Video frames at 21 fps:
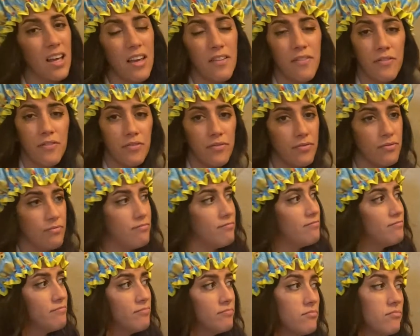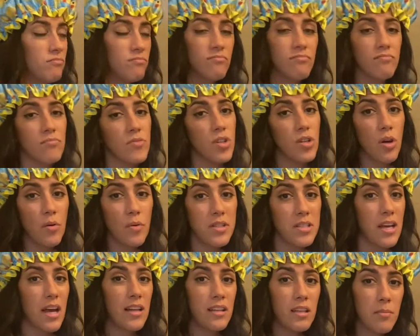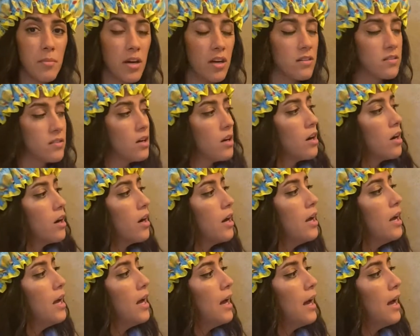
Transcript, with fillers: if you know what tally marks are,